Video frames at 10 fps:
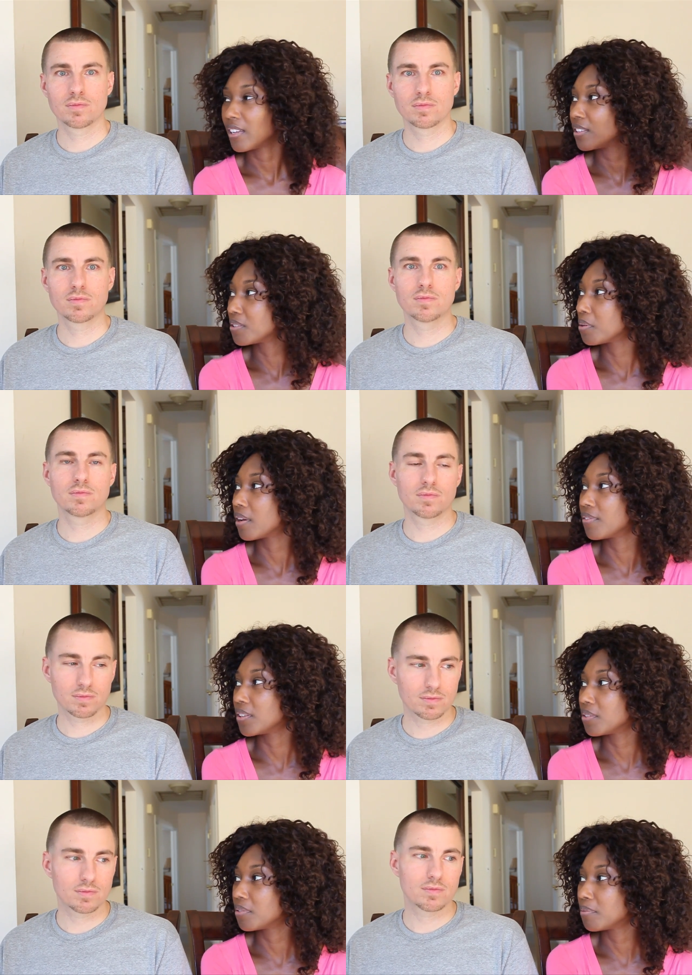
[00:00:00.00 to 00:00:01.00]
Speaker 1: and so have
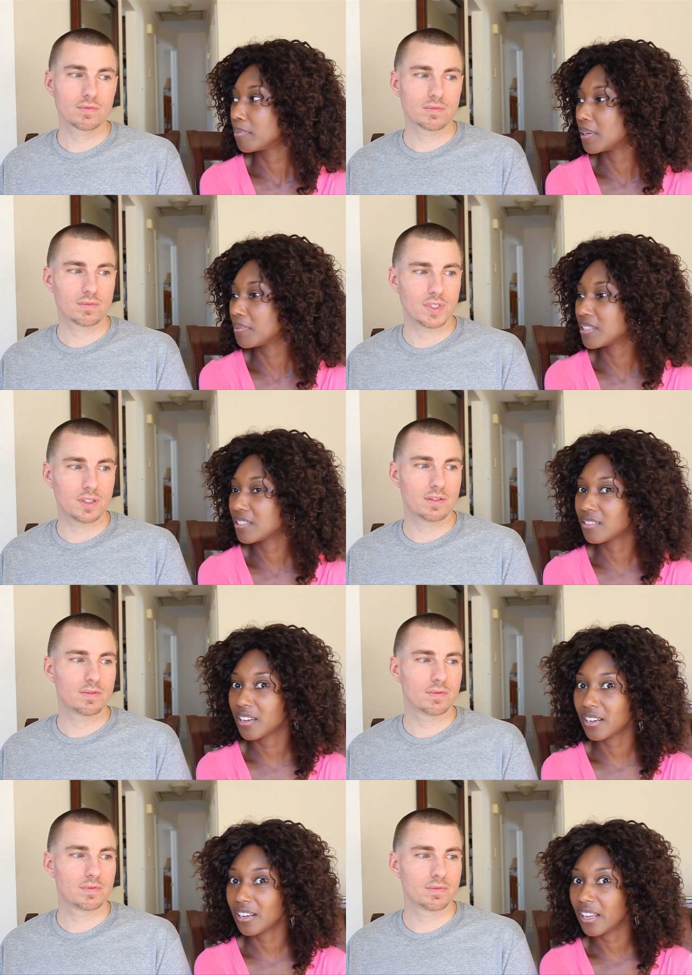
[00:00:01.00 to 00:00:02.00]
you, but it was still
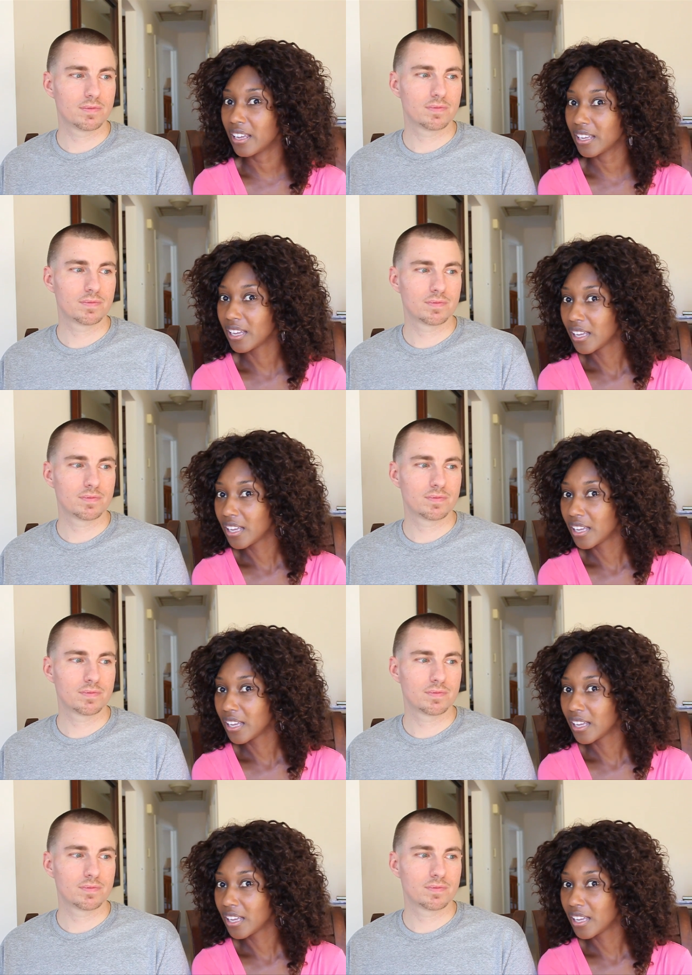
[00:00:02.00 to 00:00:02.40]
kind of like,